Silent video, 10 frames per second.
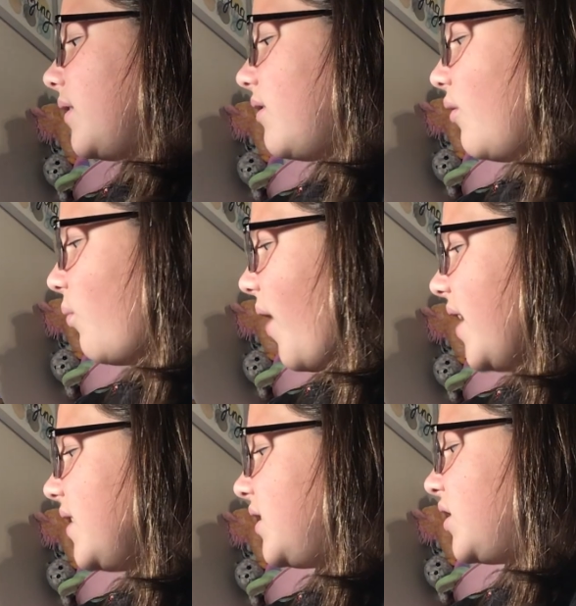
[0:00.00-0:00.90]
The
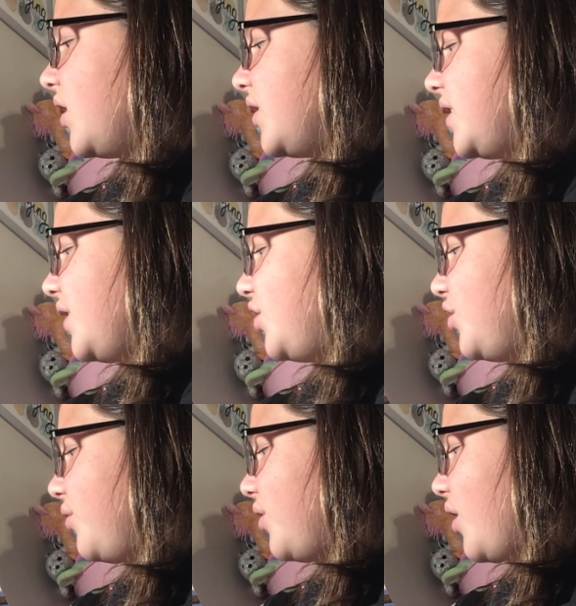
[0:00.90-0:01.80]
weight, sir, says
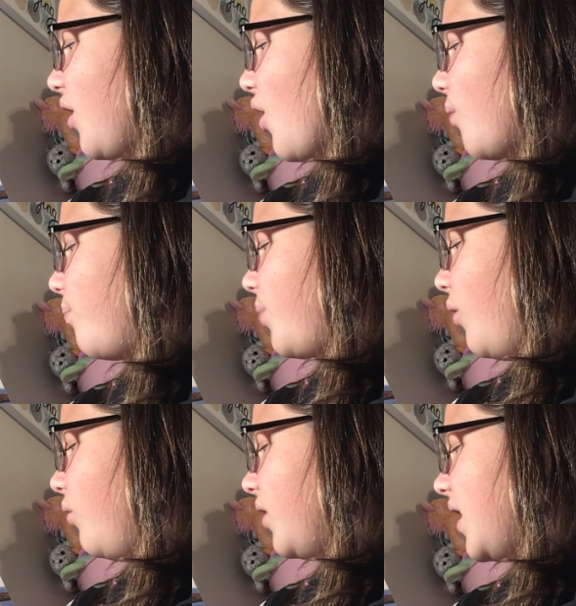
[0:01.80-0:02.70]
Junior. Our
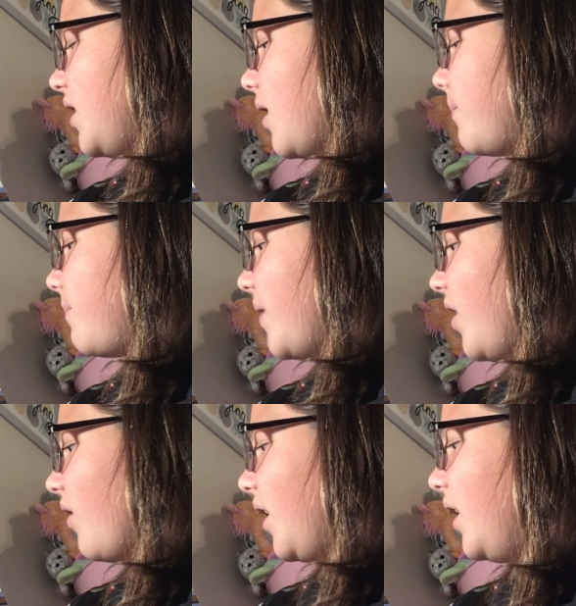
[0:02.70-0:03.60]
boat cannot
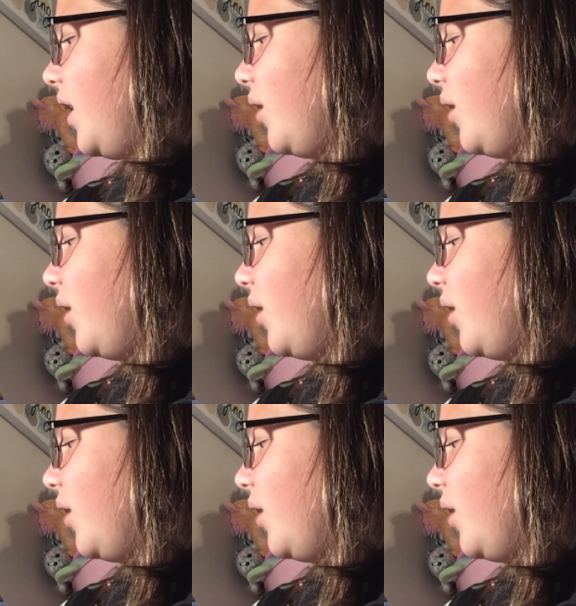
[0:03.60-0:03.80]
bear it.